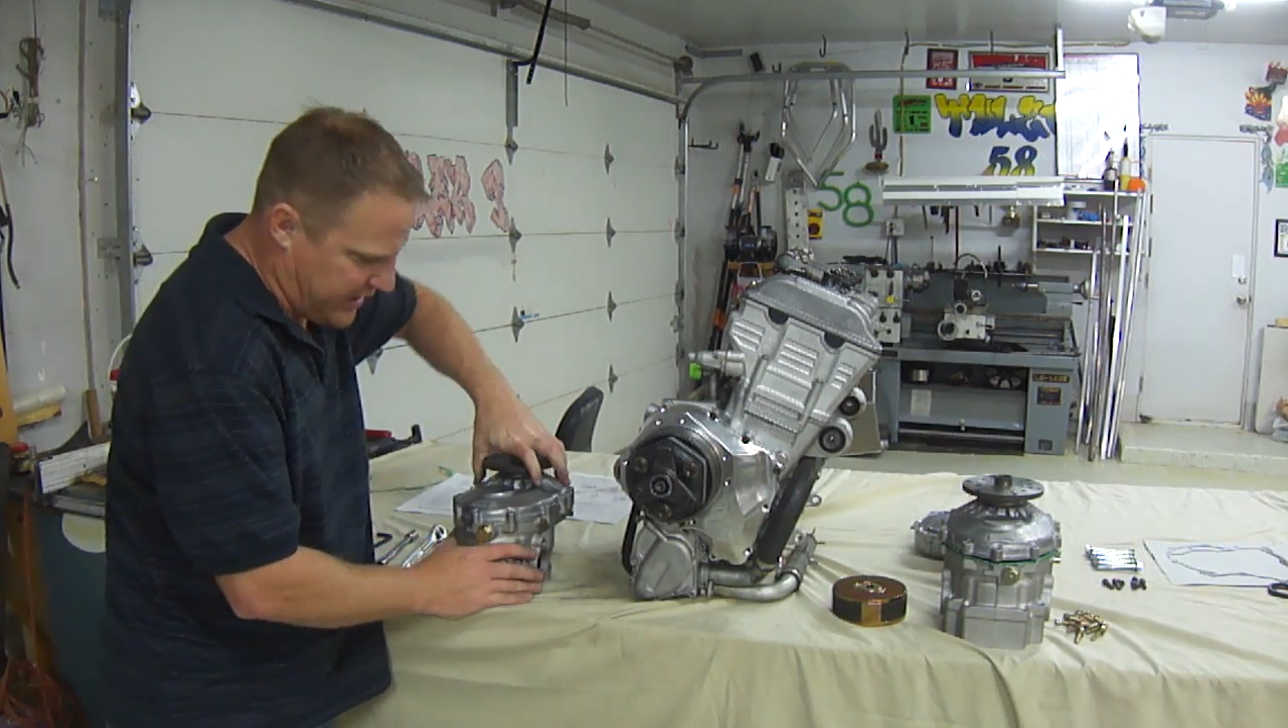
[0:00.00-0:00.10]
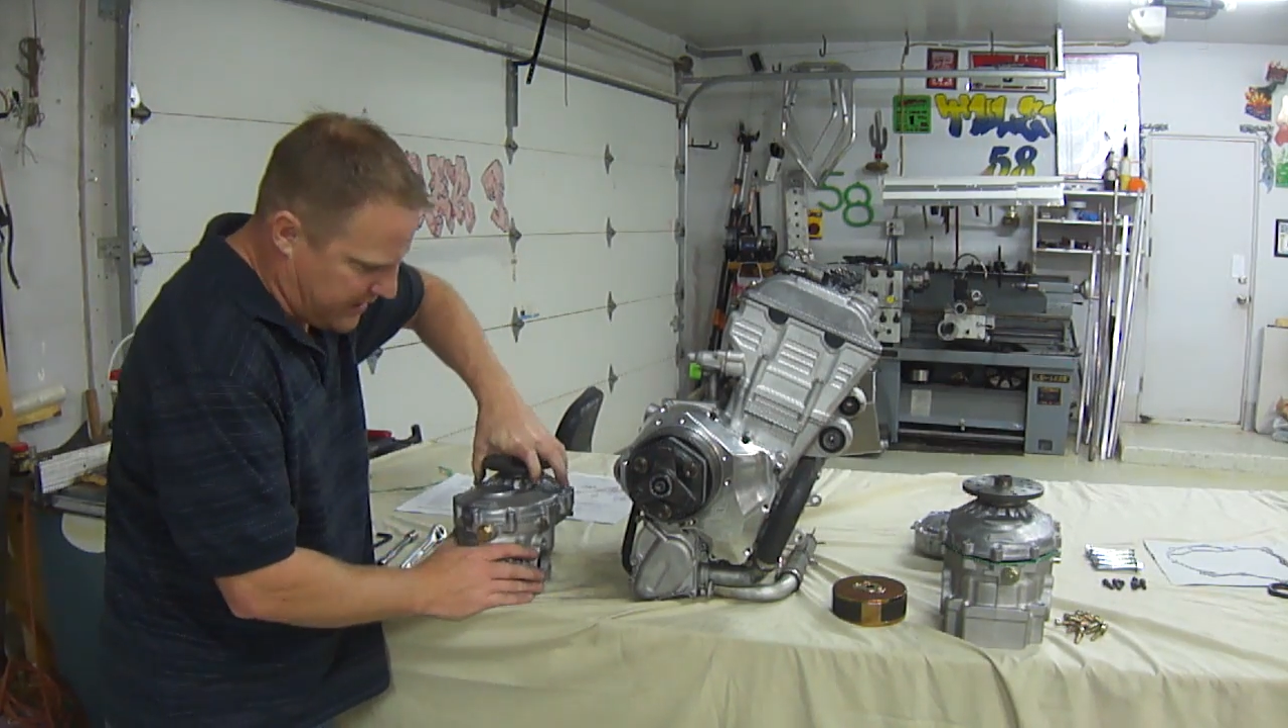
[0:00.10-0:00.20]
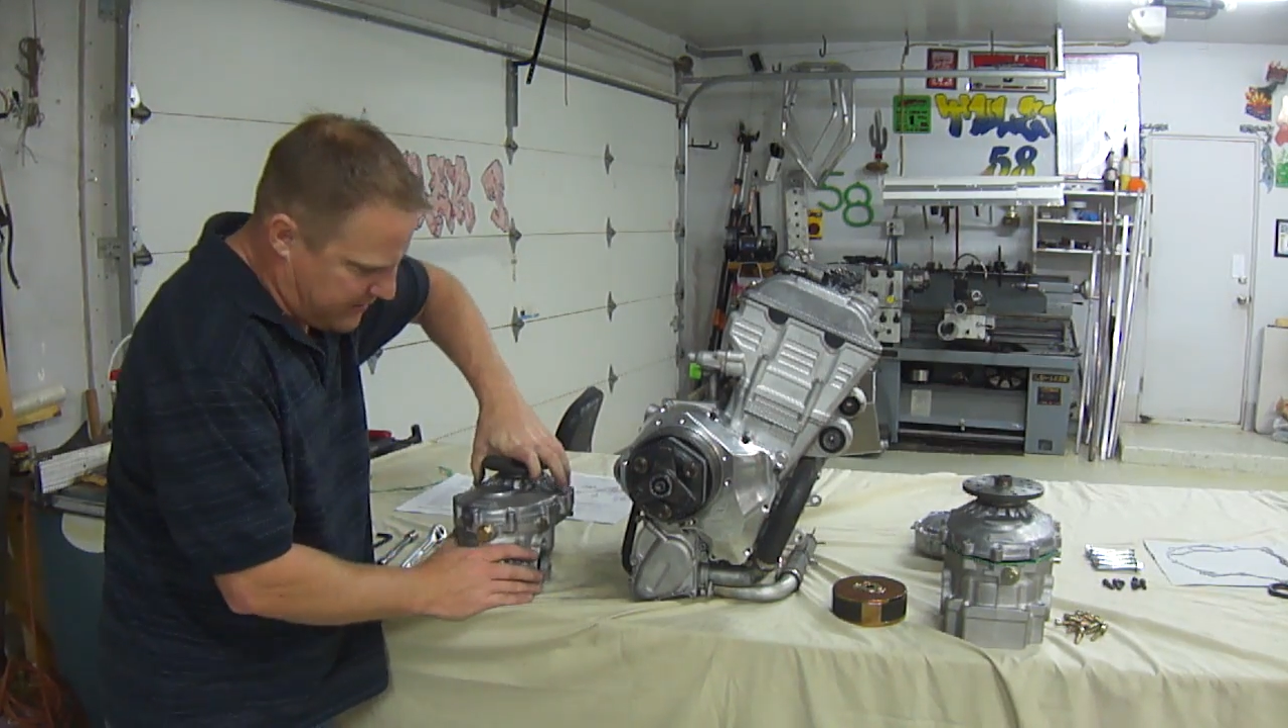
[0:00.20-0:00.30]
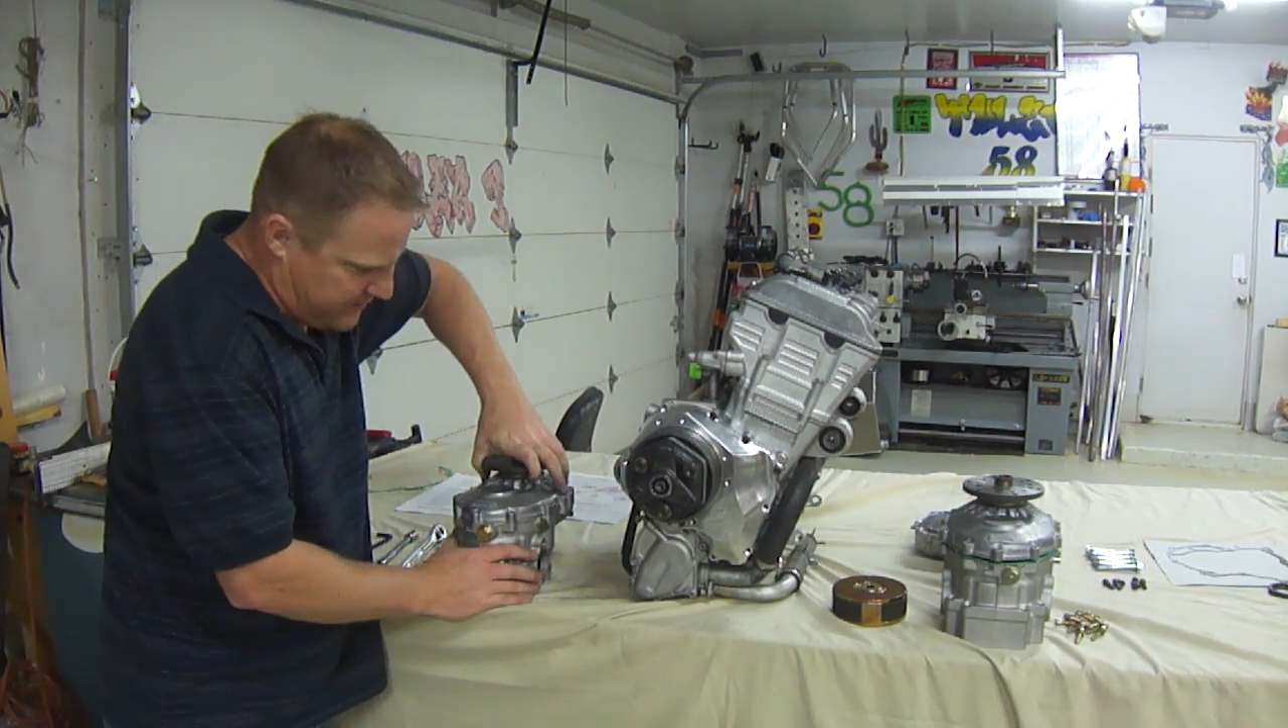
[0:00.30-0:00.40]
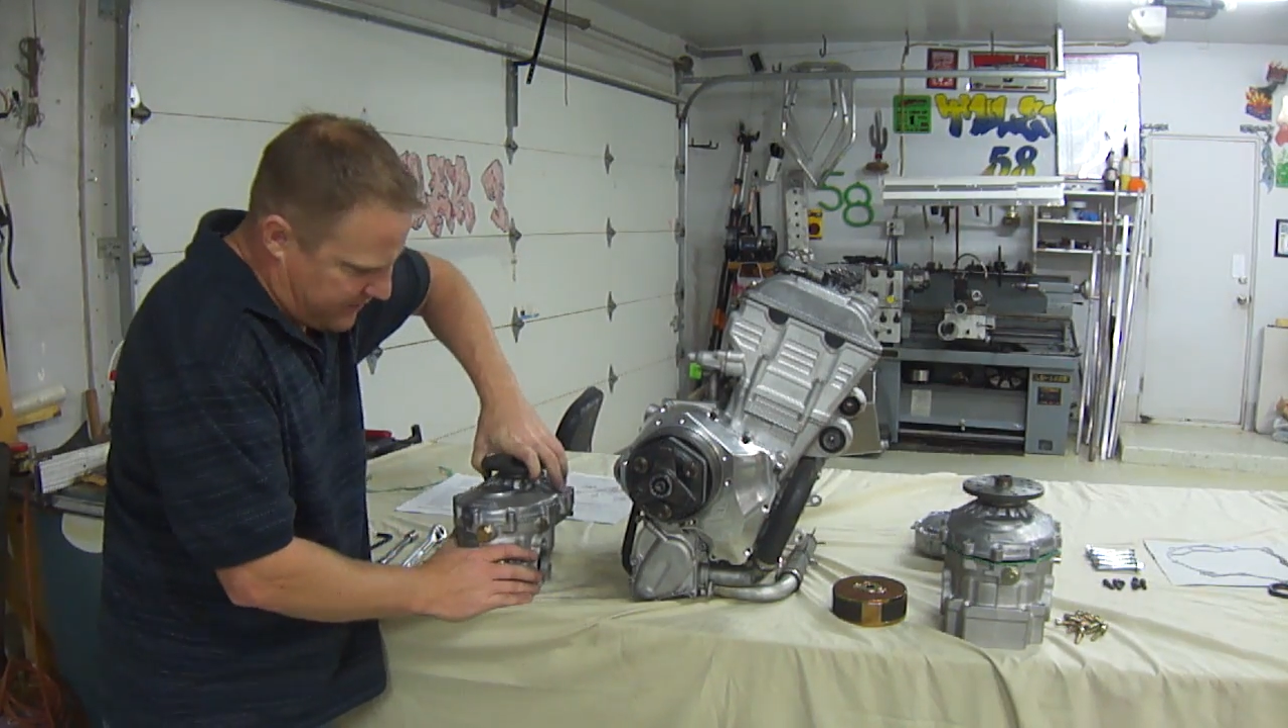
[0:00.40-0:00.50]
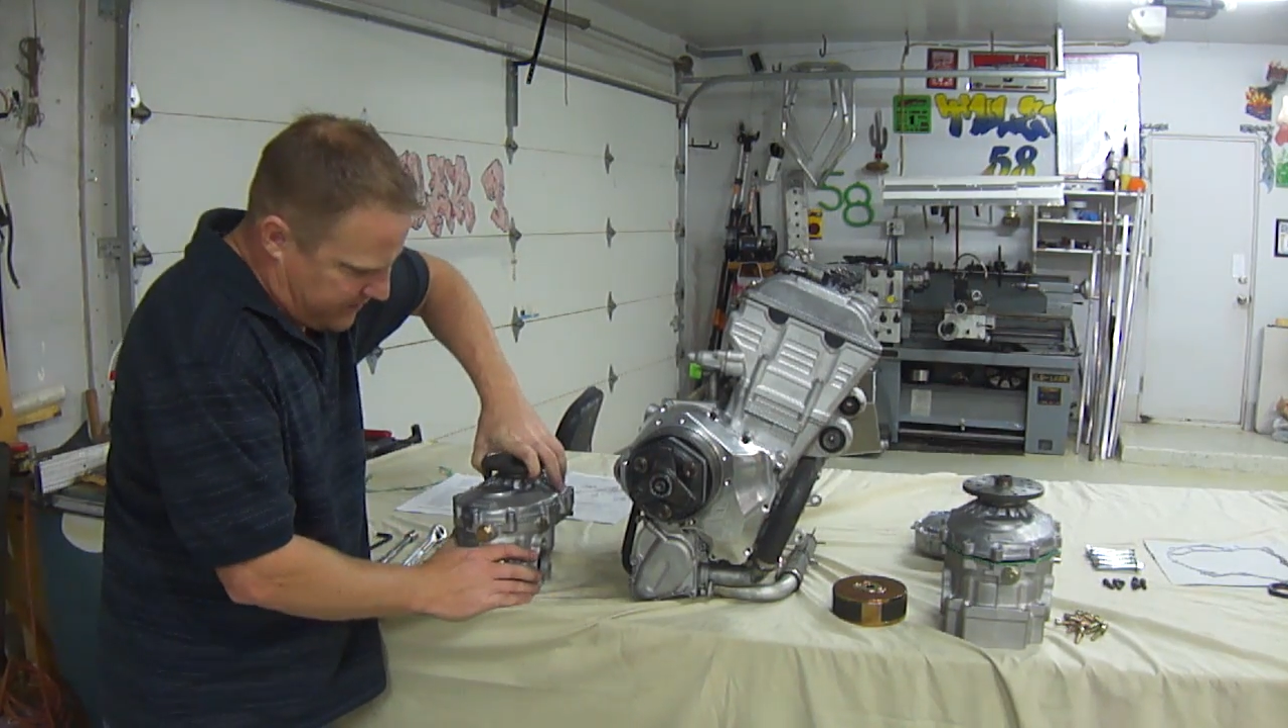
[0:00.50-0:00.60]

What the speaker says: it.